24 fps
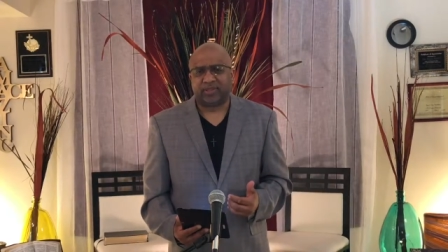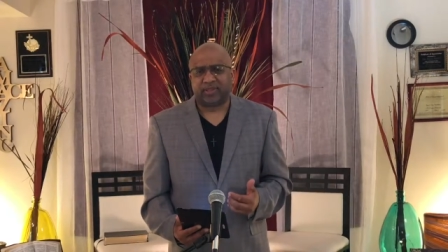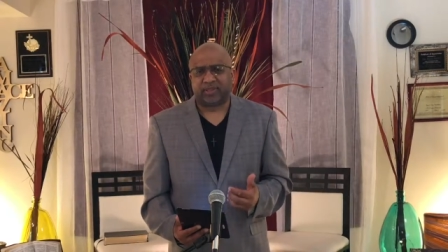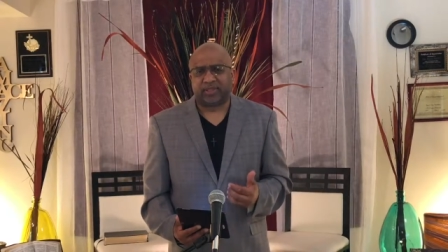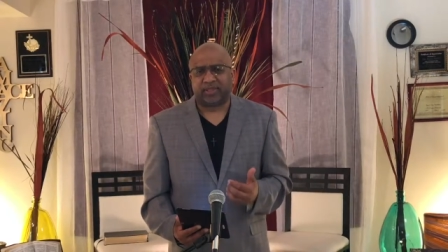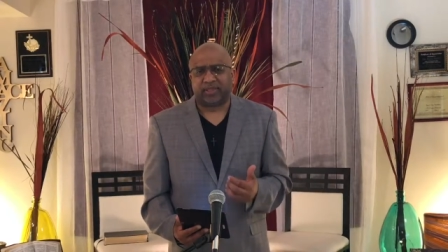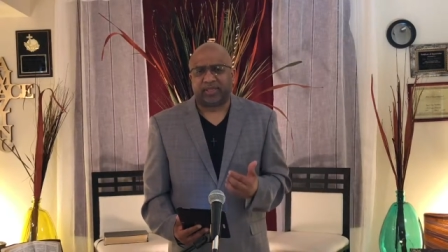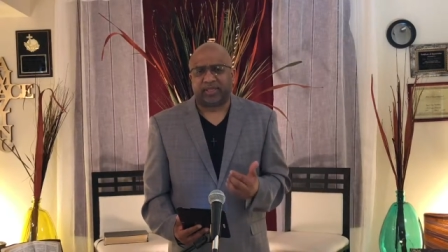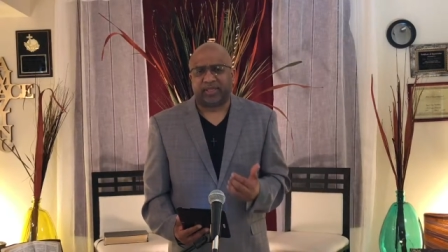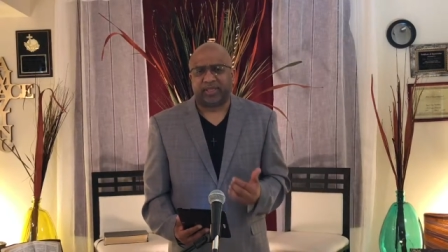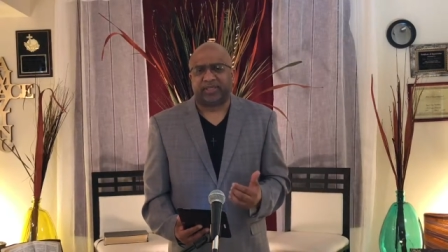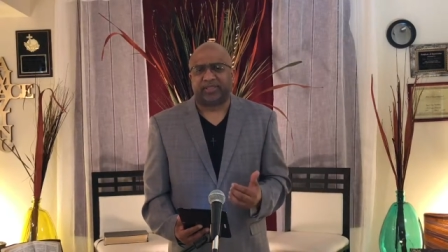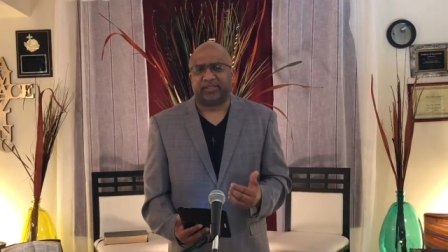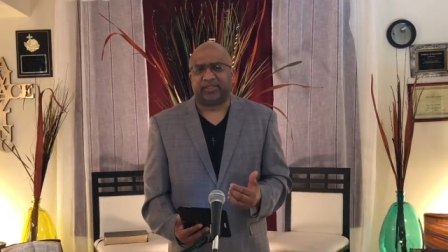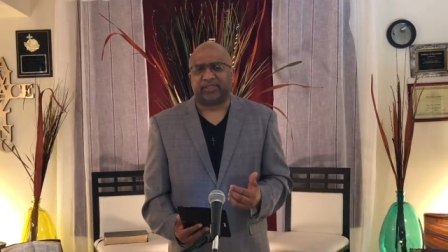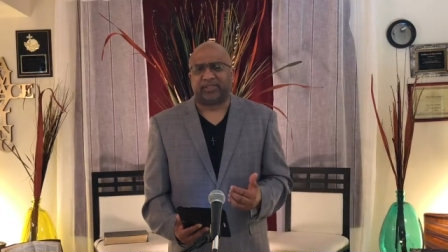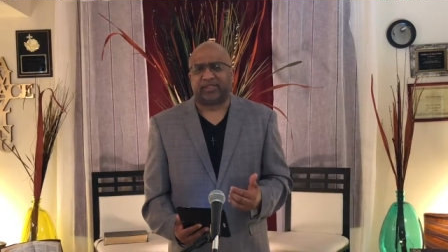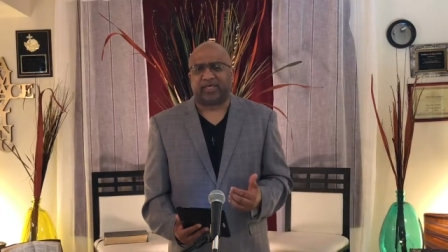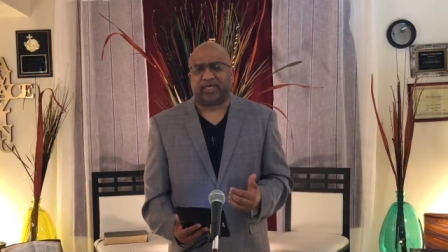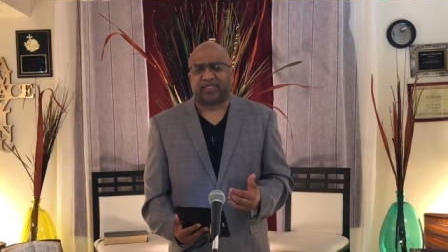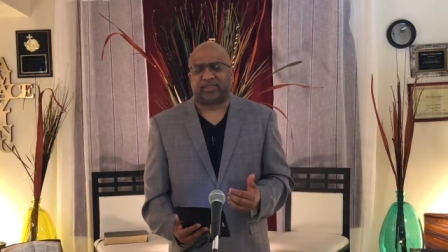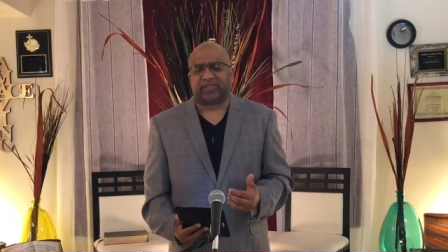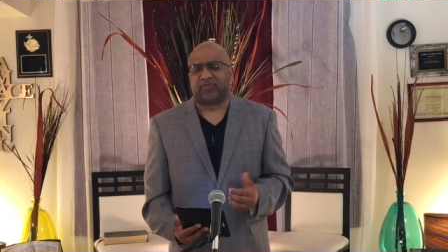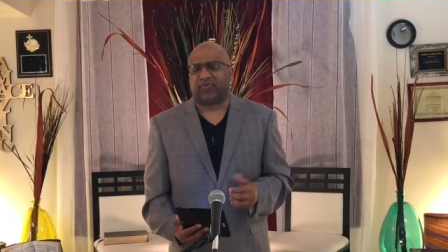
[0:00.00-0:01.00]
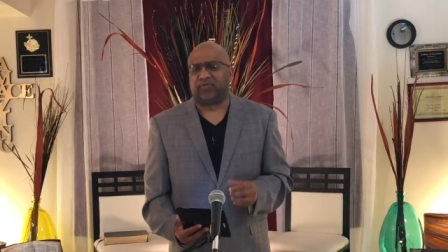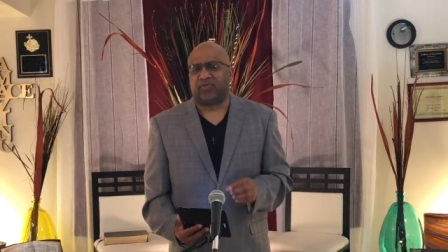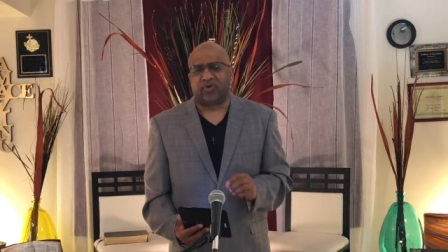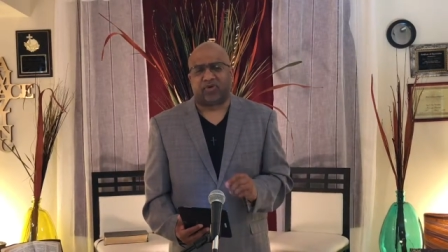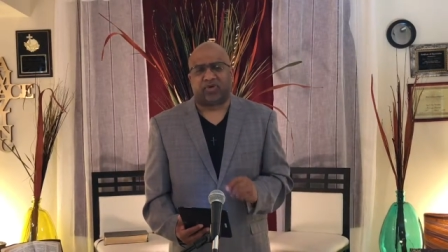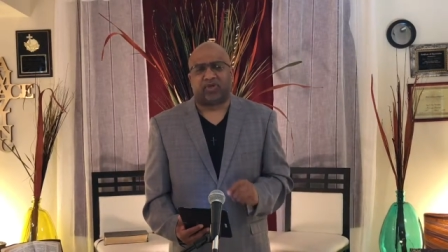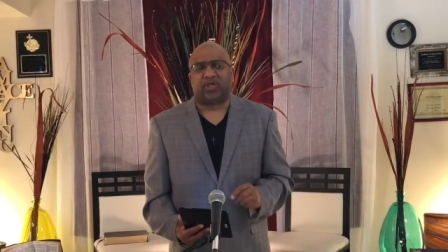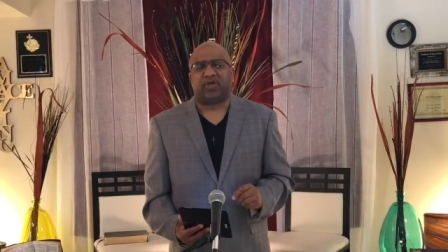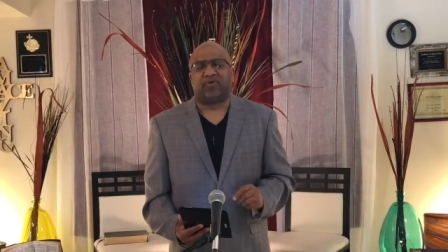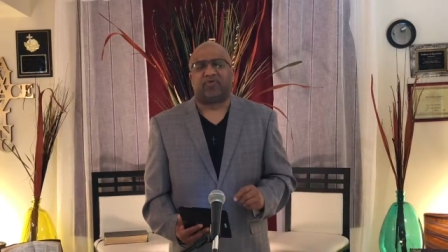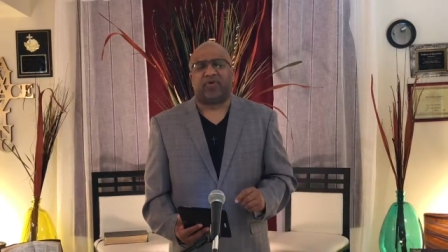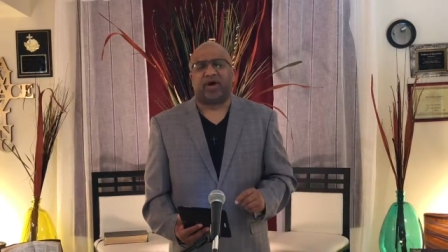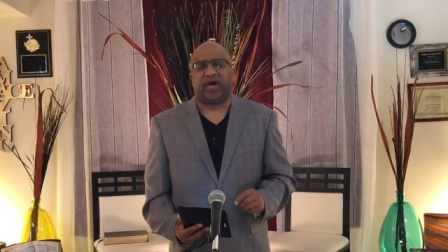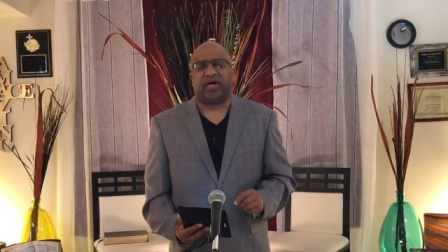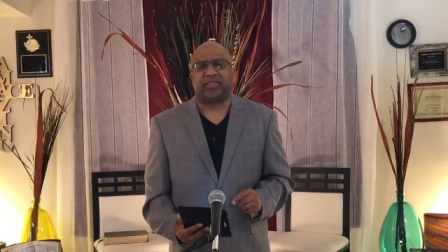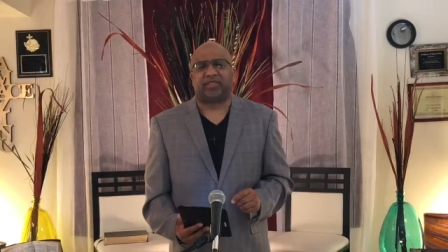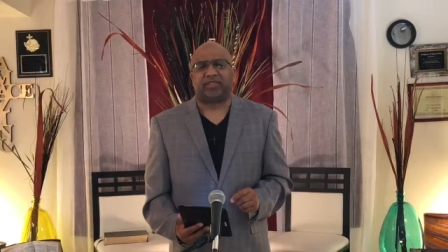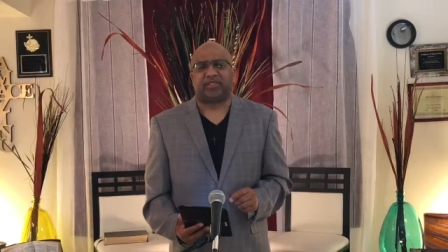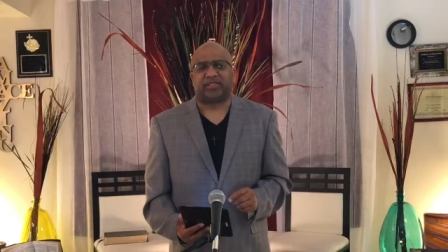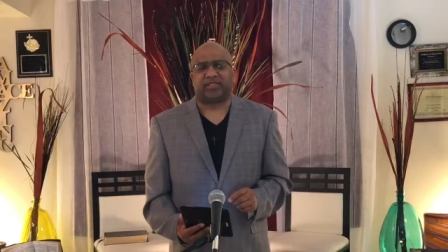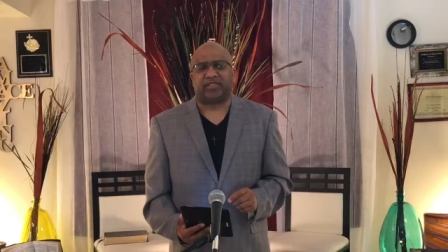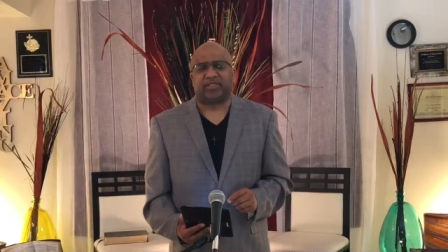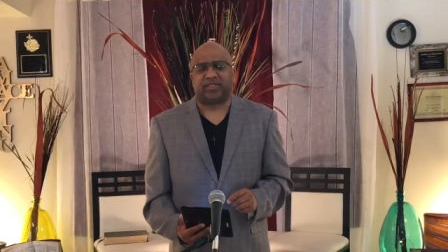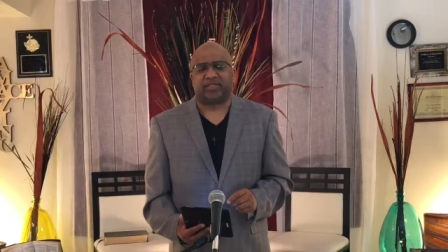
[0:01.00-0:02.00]
Cleanse us from all
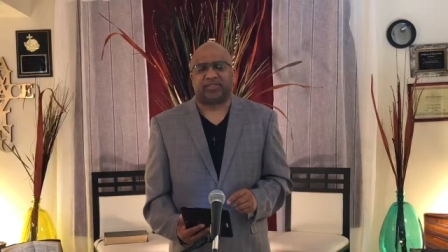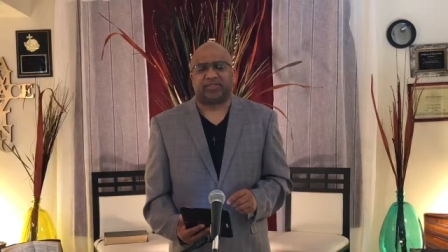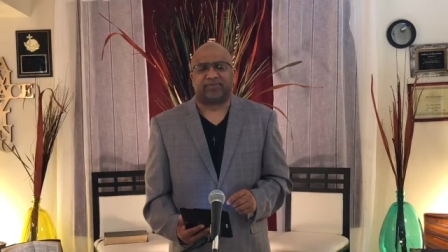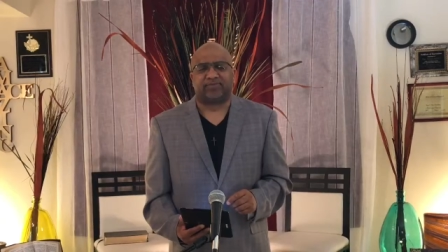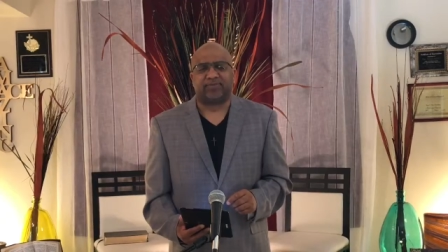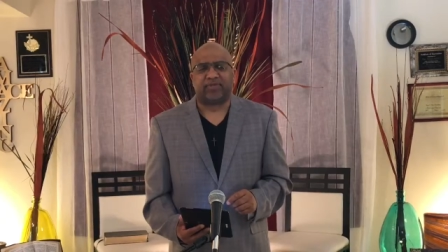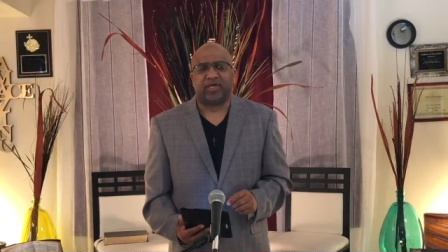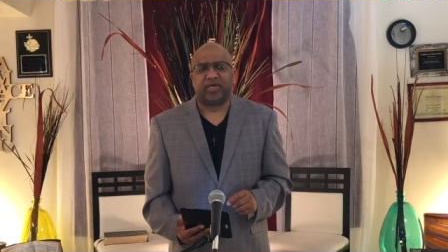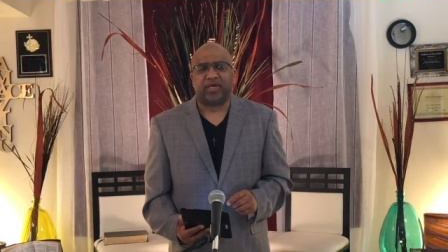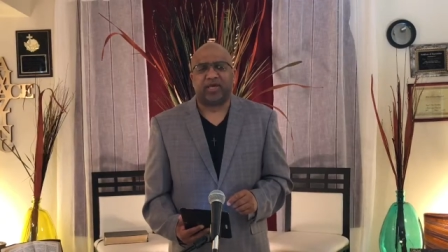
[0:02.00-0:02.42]
unrighteousness.